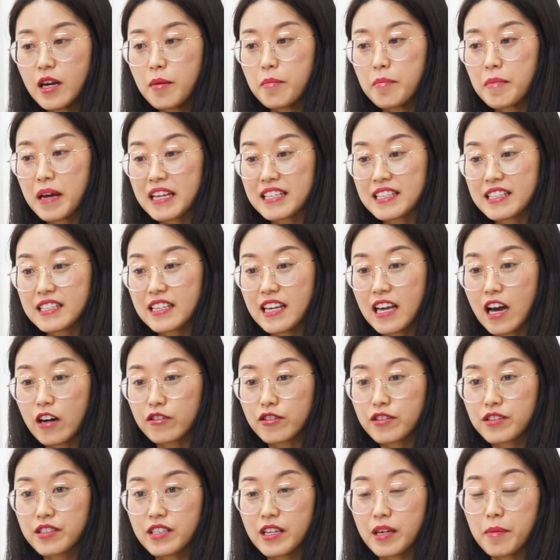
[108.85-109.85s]
how
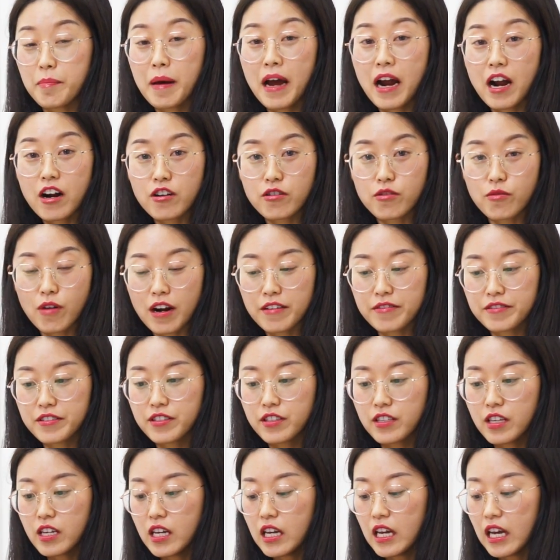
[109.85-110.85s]
to say, paragraphs.